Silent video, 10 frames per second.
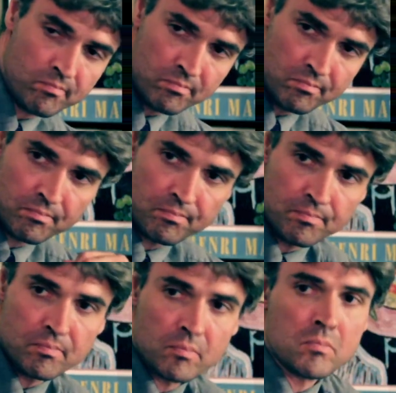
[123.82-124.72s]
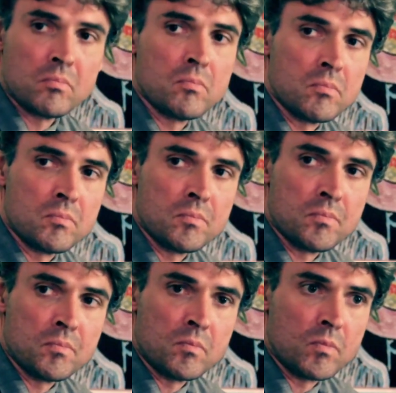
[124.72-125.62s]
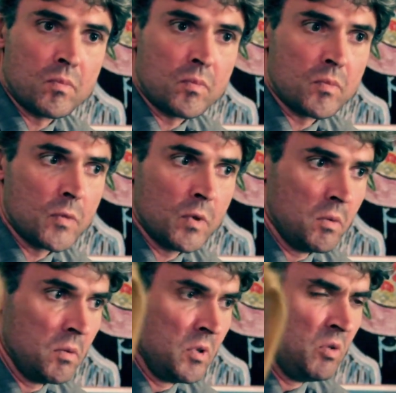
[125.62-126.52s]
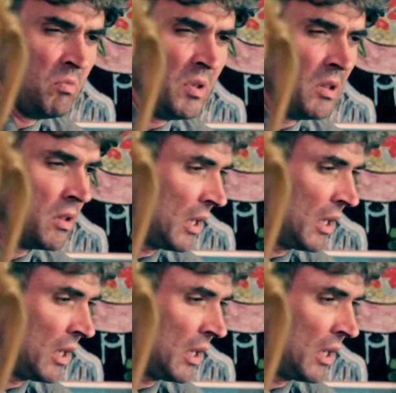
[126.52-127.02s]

Well, my boyfriend dumped me. Mm, you mean